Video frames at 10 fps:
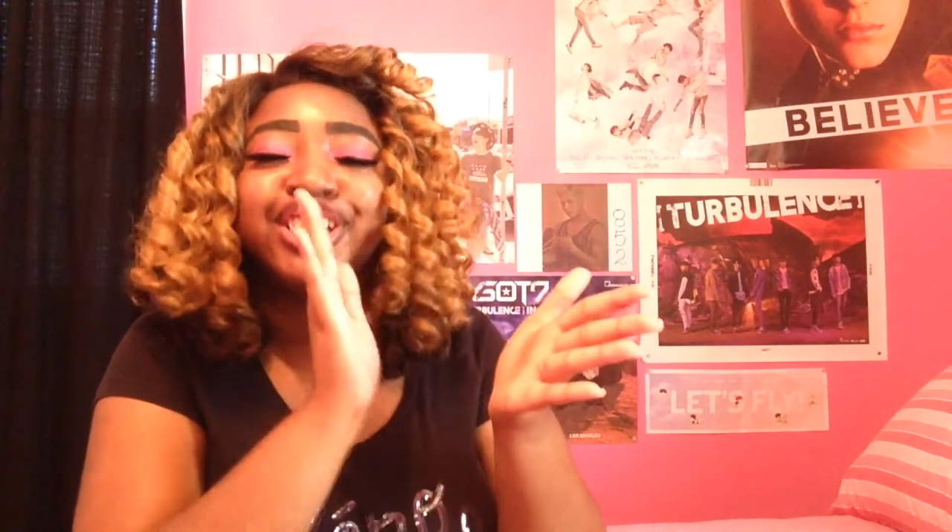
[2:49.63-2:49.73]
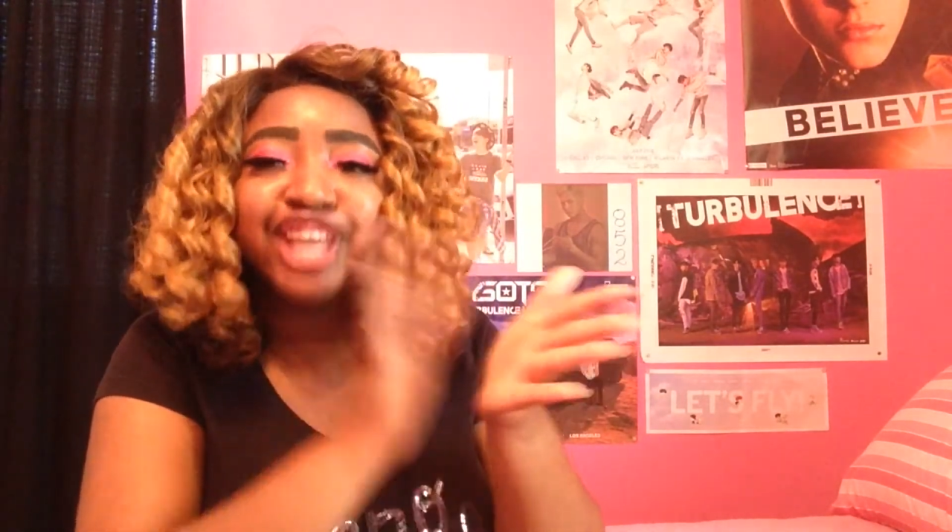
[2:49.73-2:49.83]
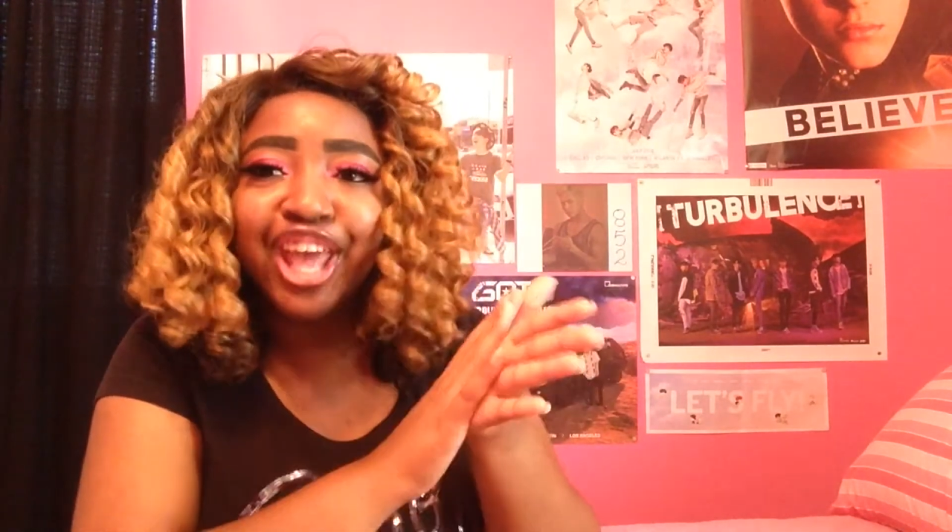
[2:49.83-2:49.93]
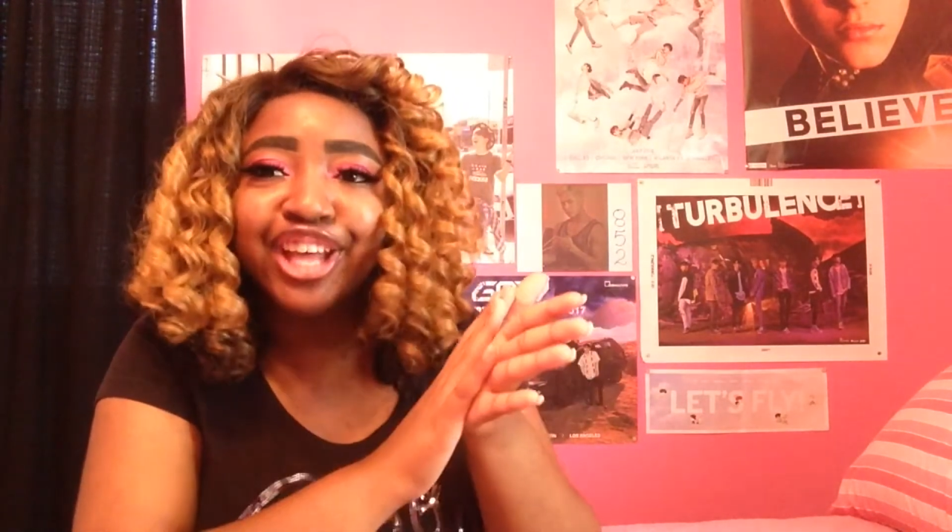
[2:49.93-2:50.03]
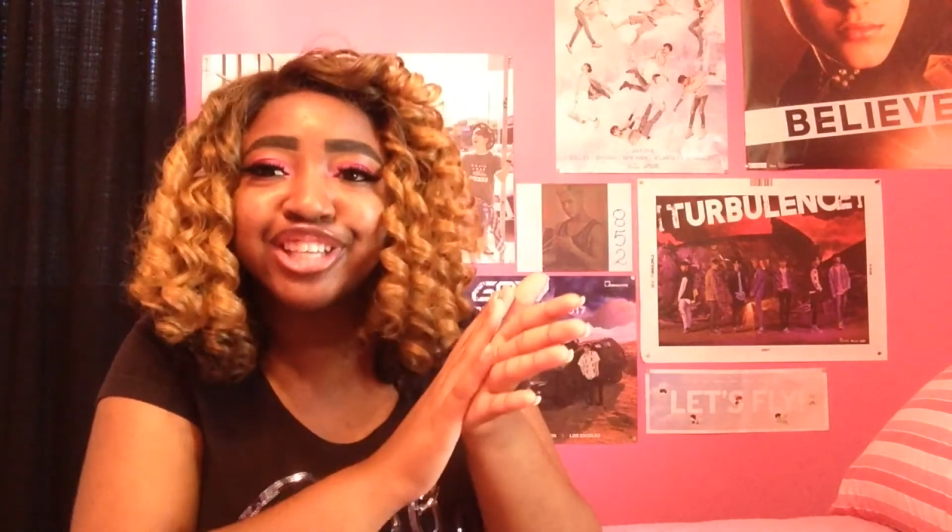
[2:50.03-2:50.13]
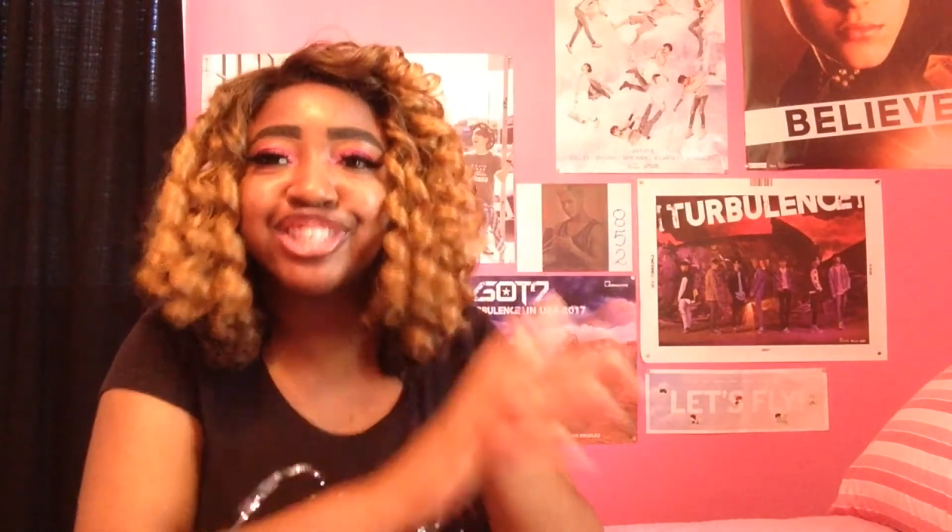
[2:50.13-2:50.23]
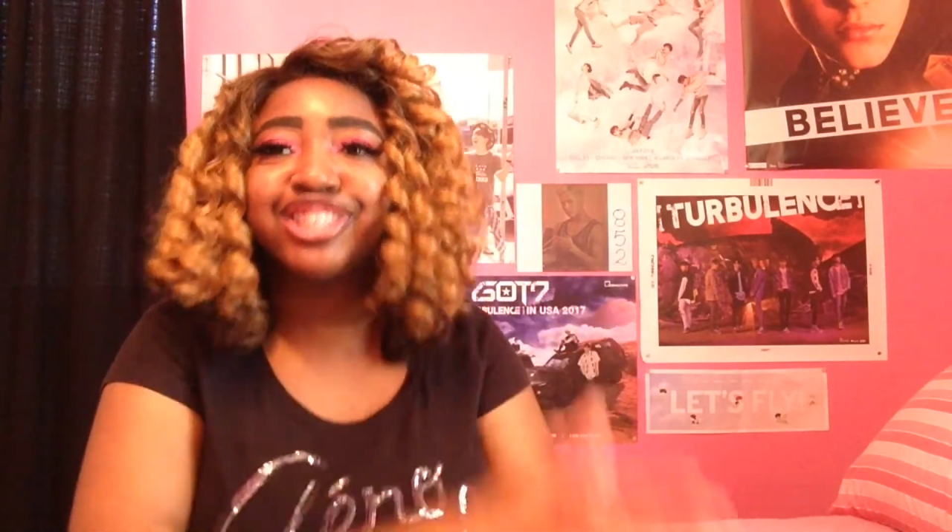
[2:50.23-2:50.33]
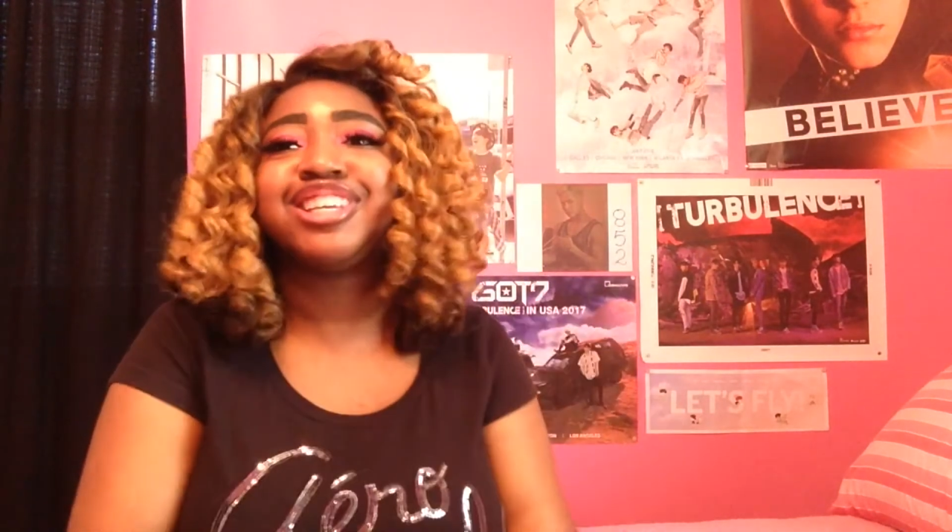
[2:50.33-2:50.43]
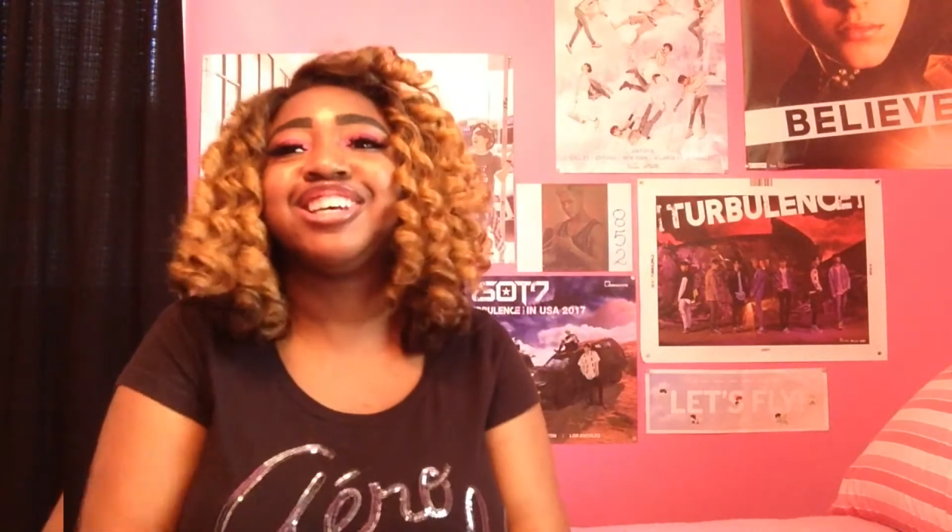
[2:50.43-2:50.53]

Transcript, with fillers: yes.